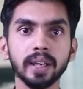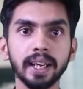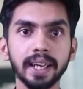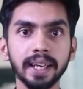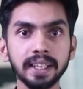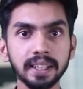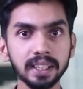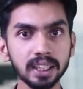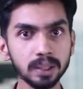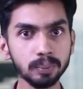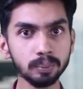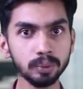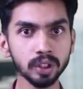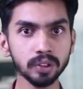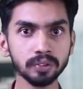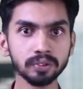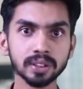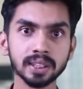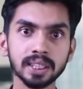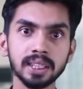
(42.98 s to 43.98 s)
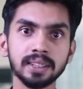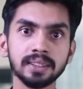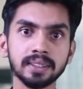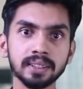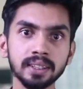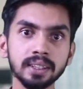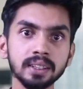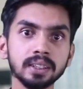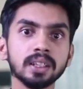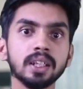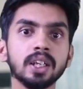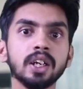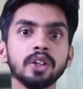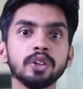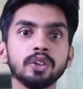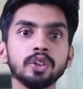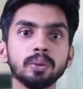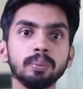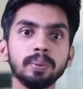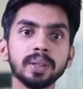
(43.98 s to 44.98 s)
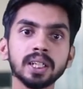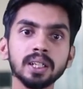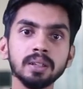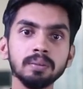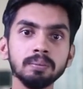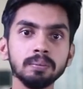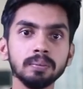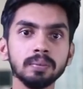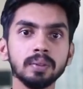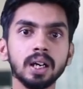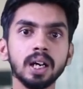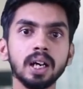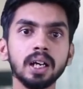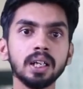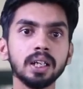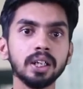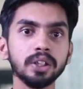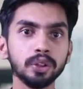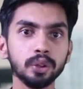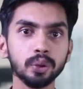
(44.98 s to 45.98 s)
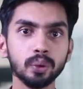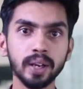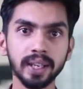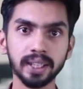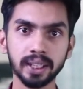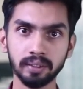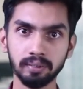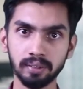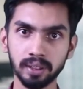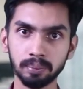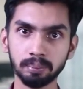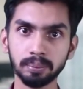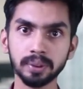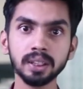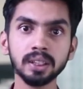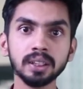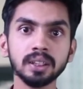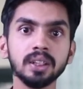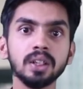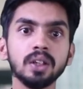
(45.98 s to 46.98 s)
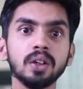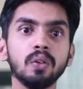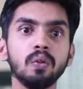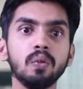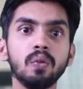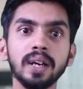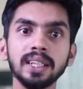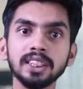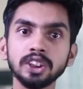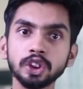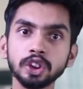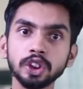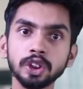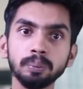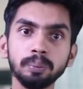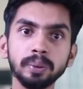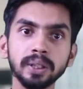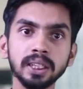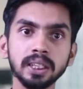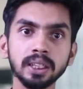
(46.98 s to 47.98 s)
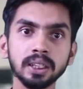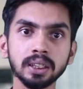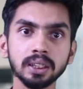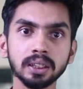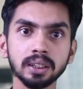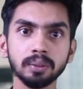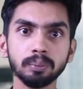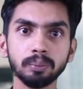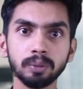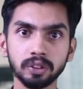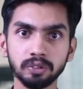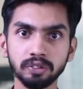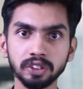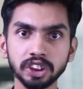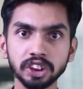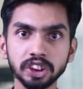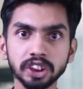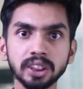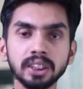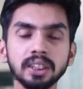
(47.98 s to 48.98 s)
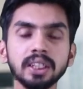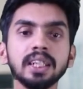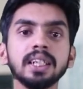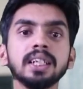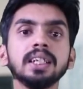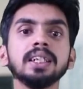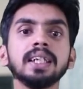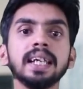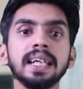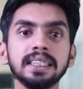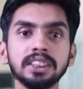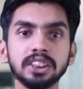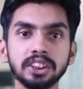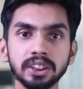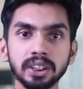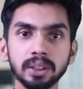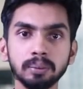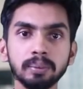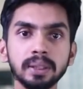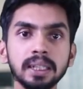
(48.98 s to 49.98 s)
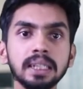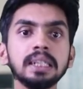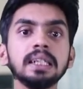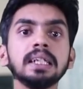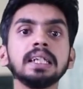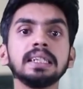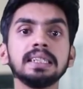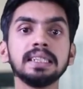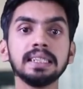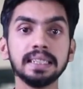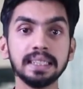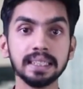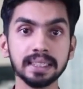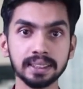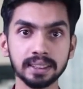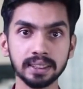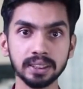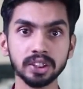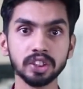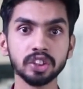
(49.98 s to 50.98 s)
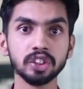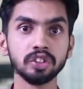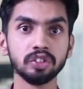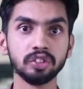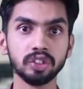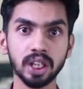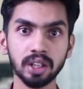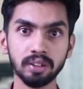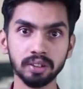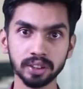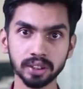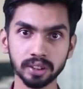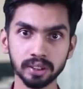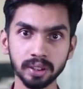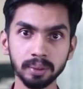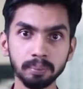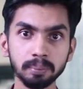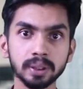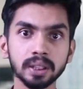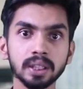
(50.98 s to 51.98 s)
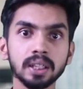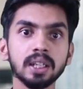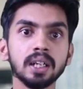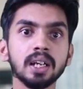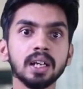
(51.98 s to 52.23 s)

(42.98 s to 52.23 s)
In terms of skill set, to become a UI developer, one should be proficient in HTML, CSS, JavaScript,